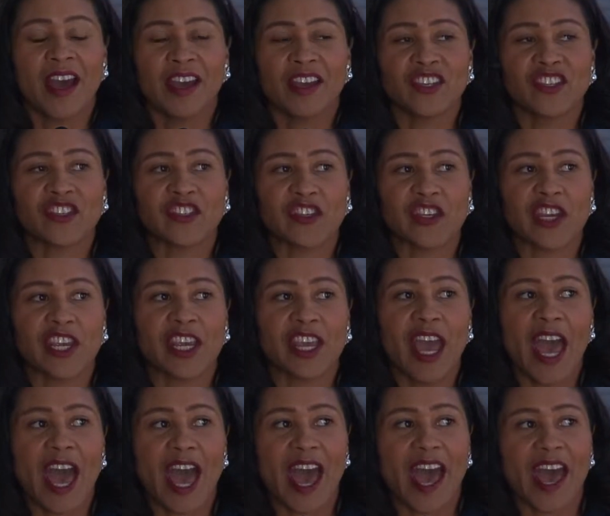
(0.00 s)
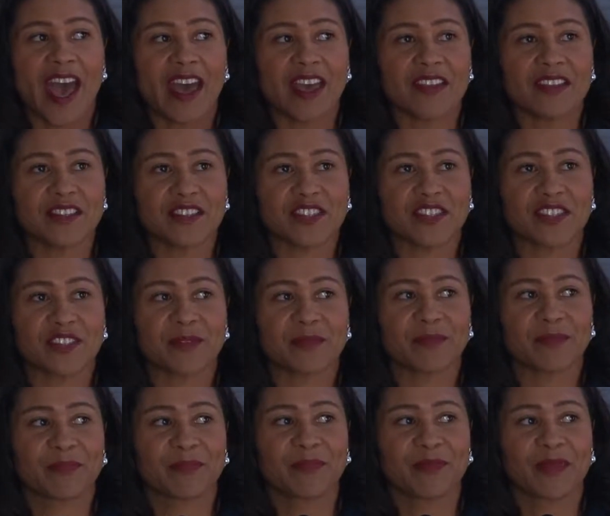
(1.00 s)
She has
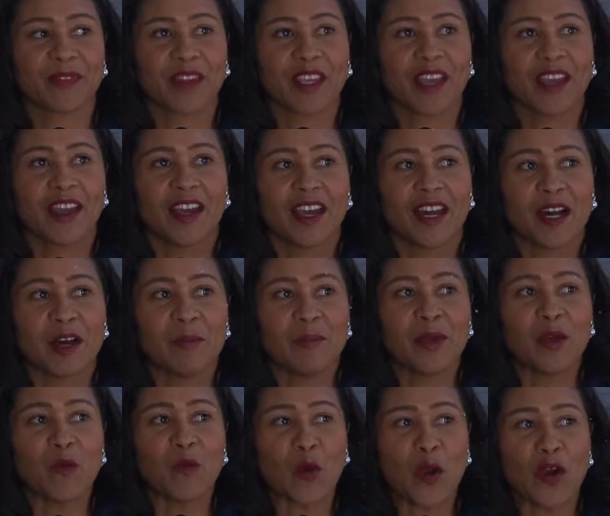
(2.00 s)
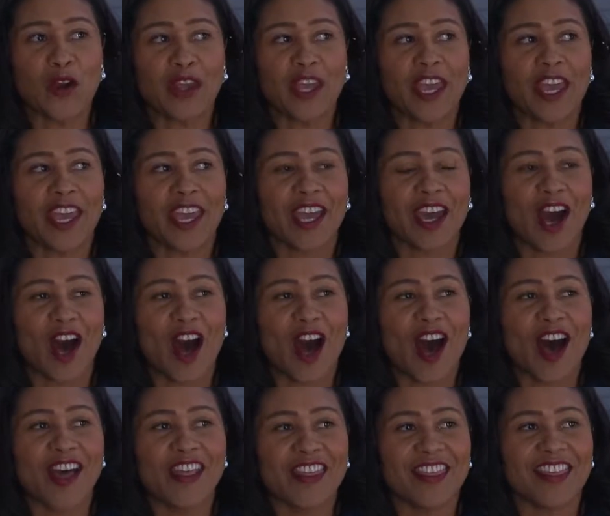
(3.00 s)
been working
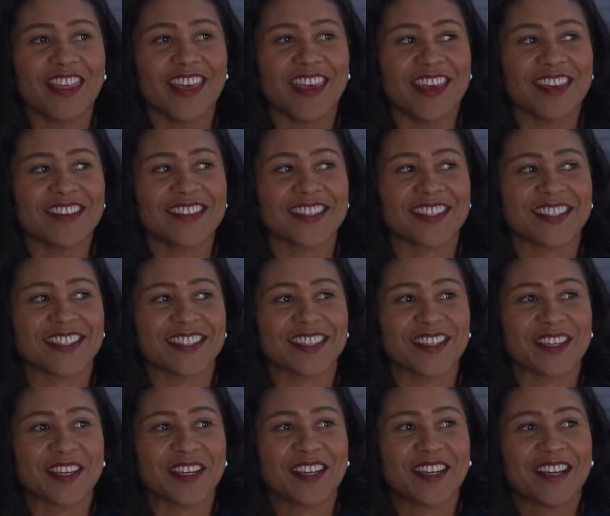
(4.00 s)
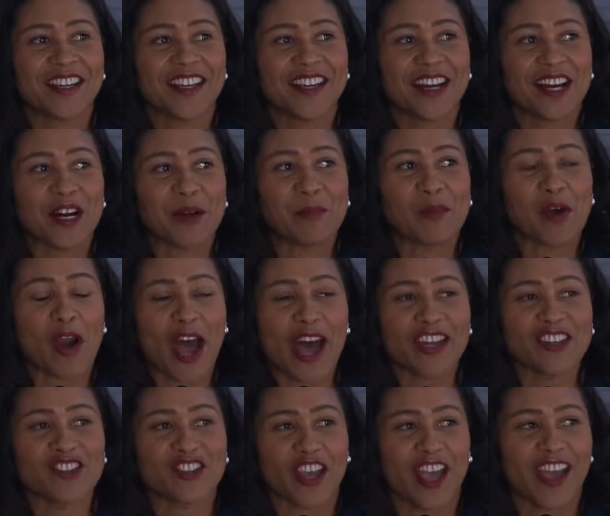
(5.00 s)
on this
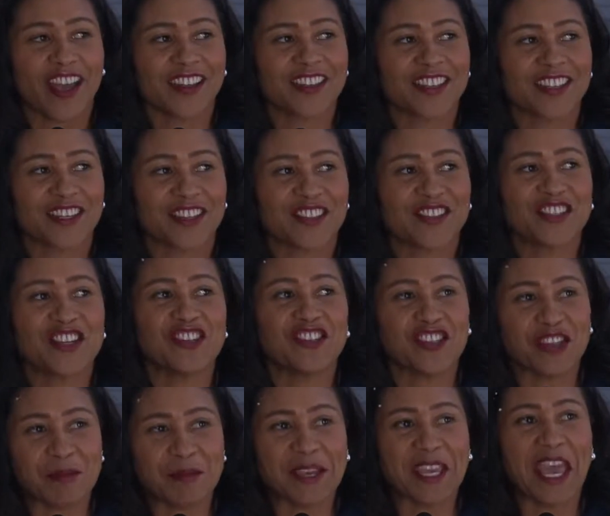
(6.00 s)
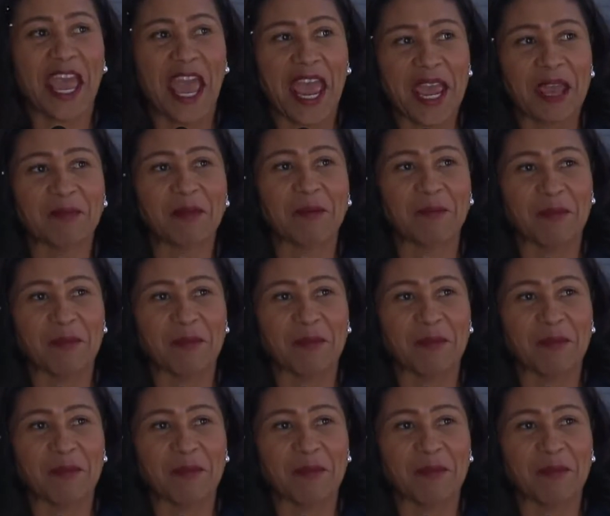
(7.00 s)
project since she became a